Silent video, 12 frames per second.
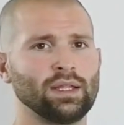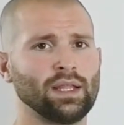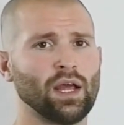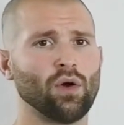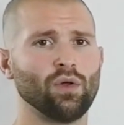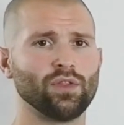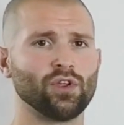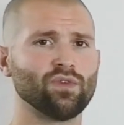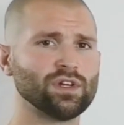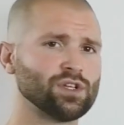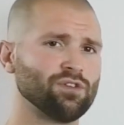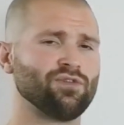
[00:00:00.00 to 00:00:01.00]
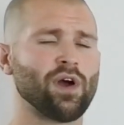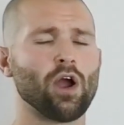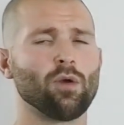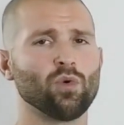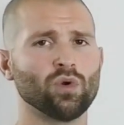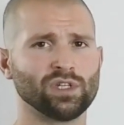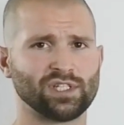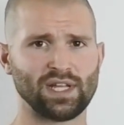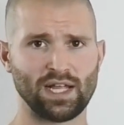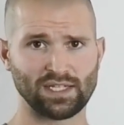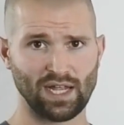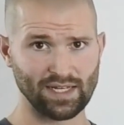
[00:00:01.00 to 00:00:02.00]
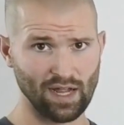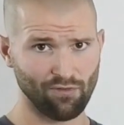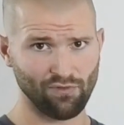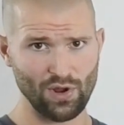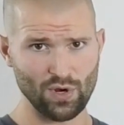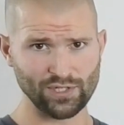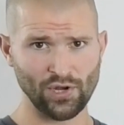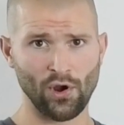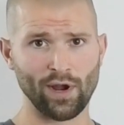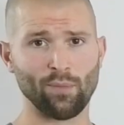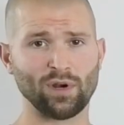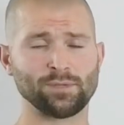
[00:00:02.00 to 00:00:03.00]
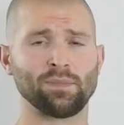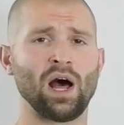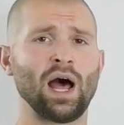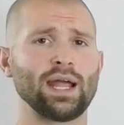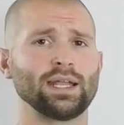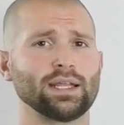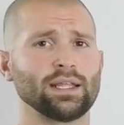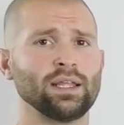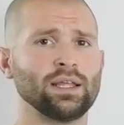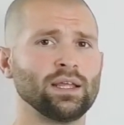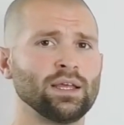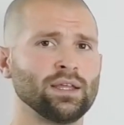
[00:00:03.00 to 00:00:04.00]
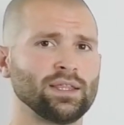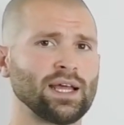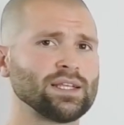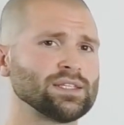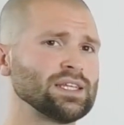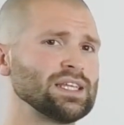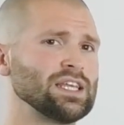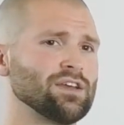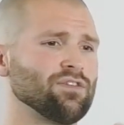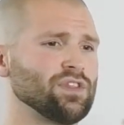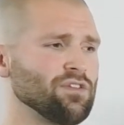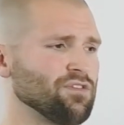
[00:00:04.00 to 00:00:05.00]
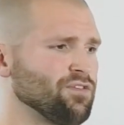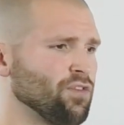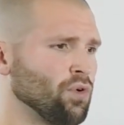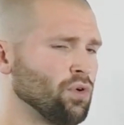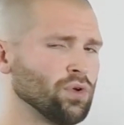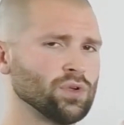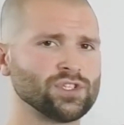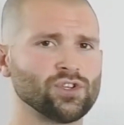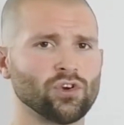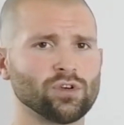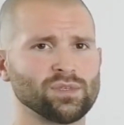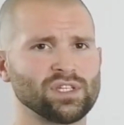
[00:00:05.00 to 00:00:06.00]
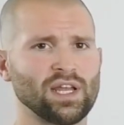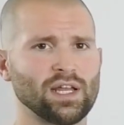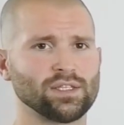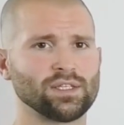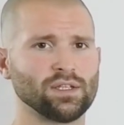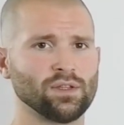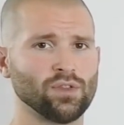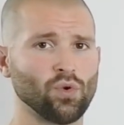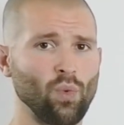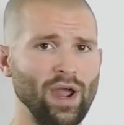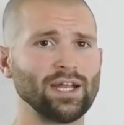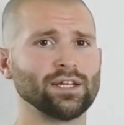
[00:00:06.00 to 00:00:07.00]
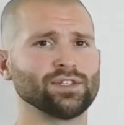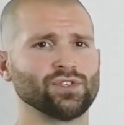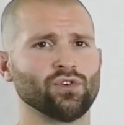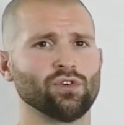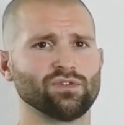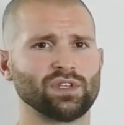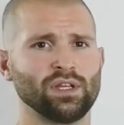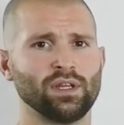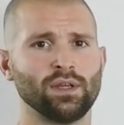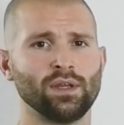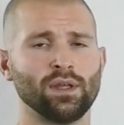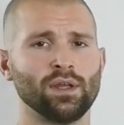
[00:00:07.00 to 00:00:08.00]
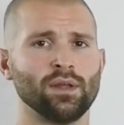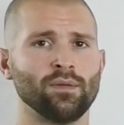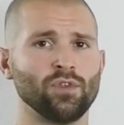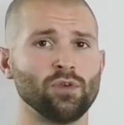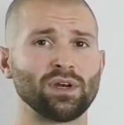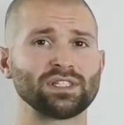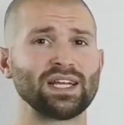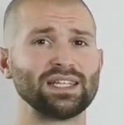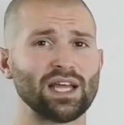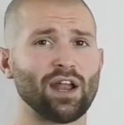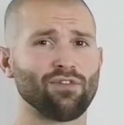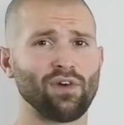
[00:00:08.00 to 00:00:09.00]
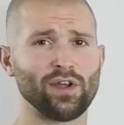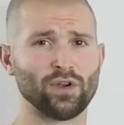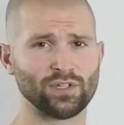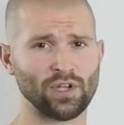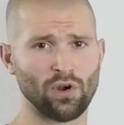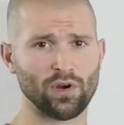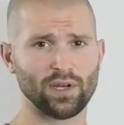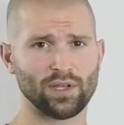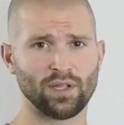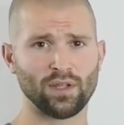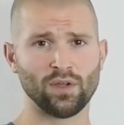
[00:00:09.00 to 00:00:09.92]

Now, the original firearm rule states identify your target and what is behind it. That doesn't give the full circumstance the weight it deserves. You must identify your target,